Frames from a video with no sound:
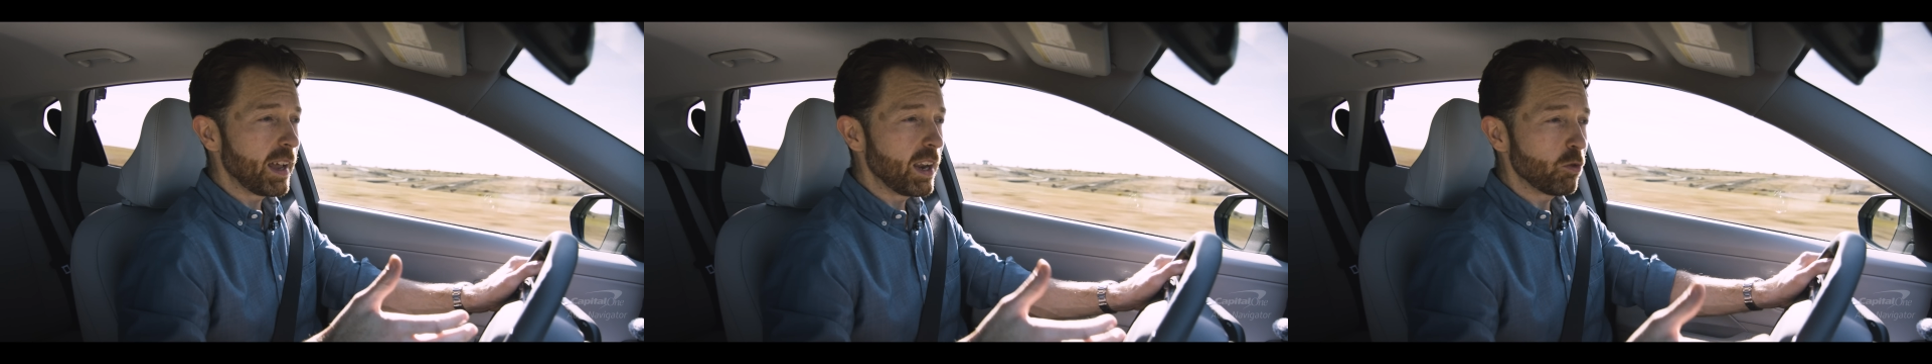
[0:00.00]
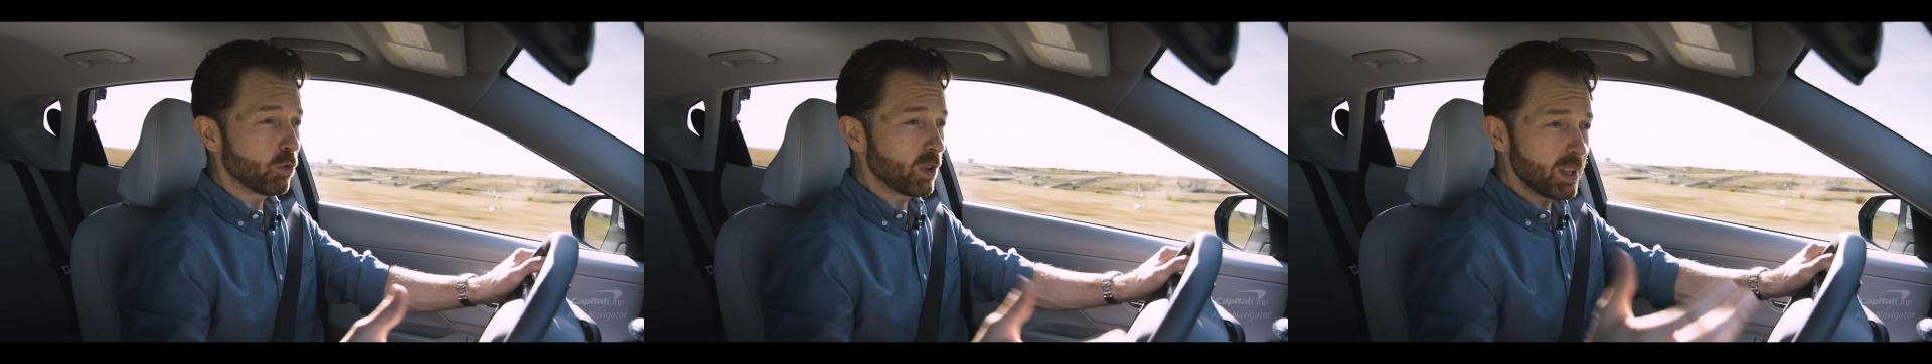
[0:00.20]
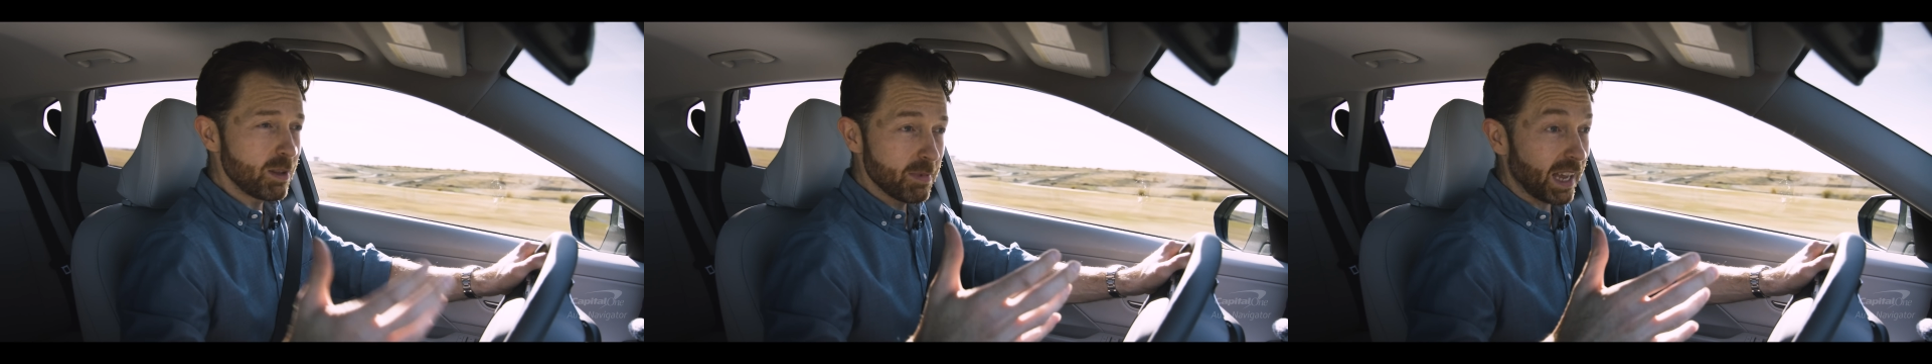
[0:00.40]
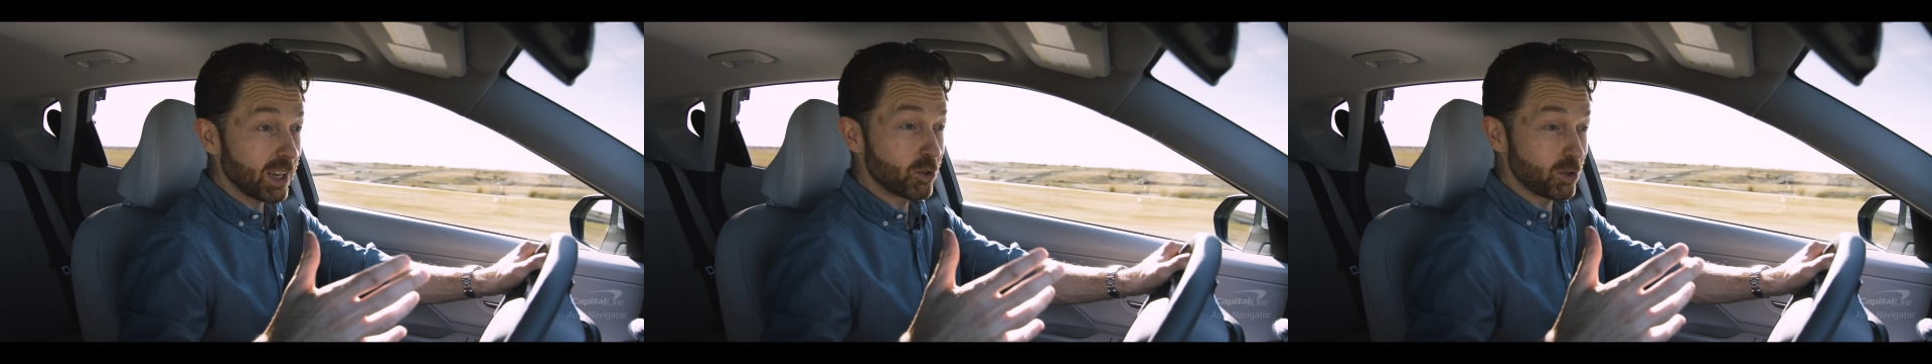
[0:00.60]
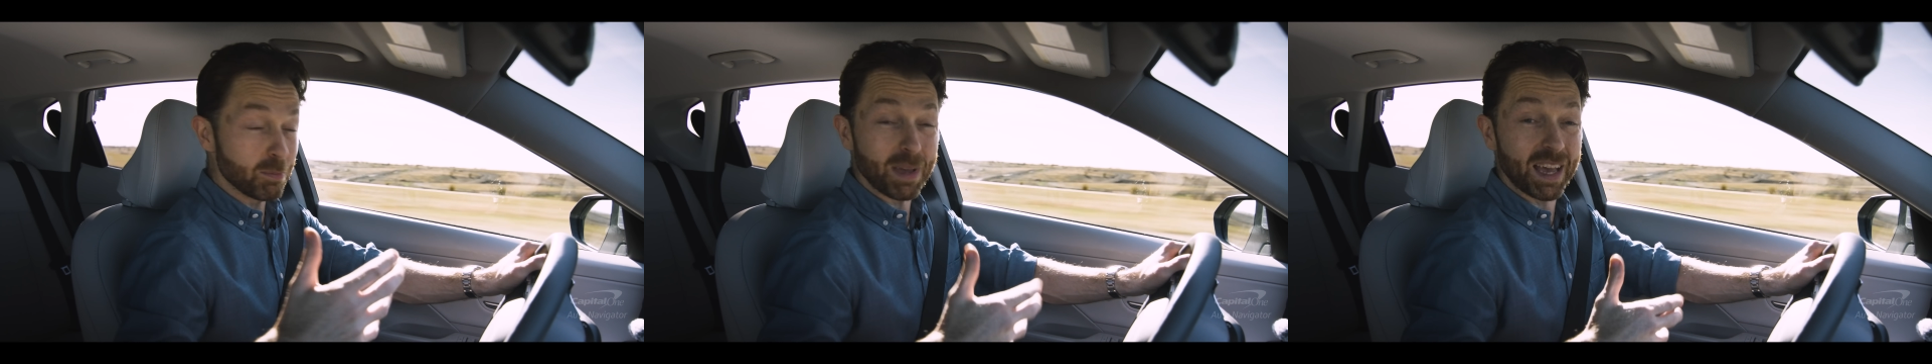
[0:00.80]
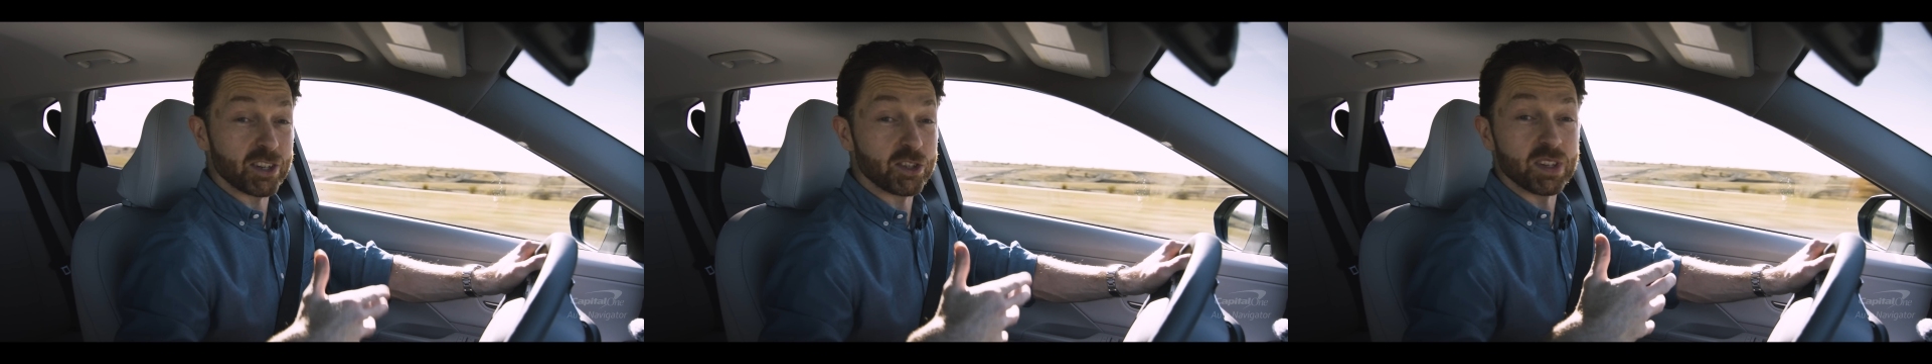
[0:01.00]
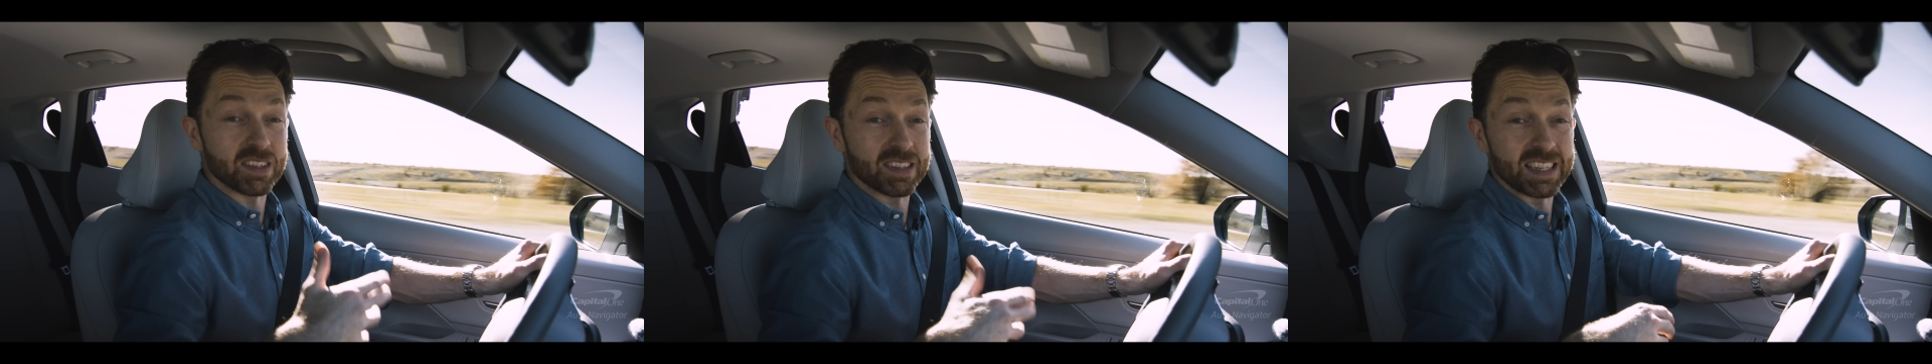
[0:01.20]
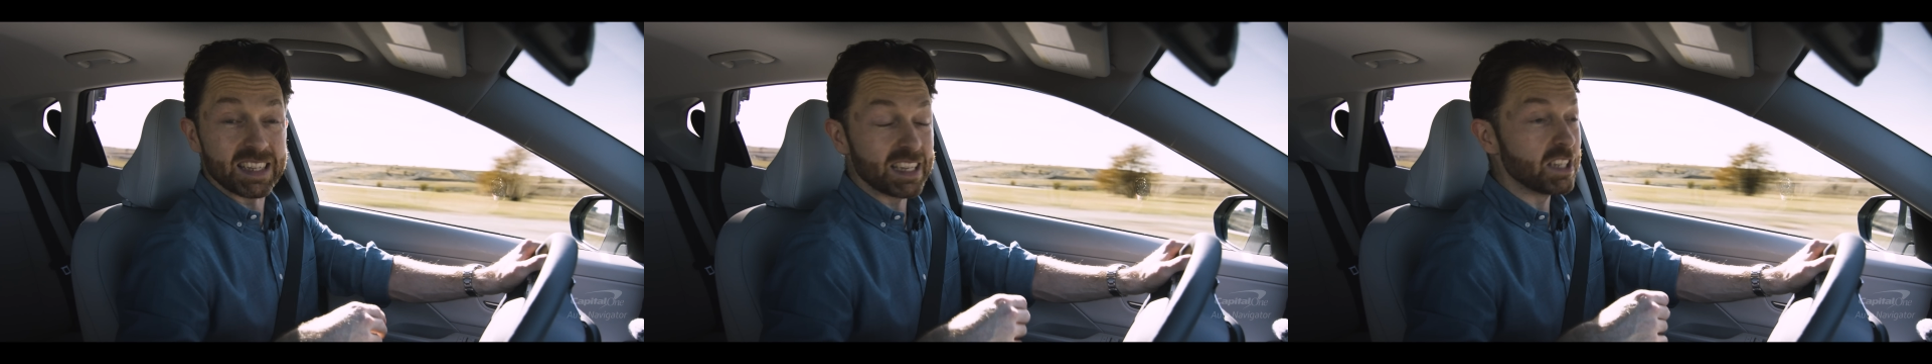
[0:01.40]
and it really actually matches the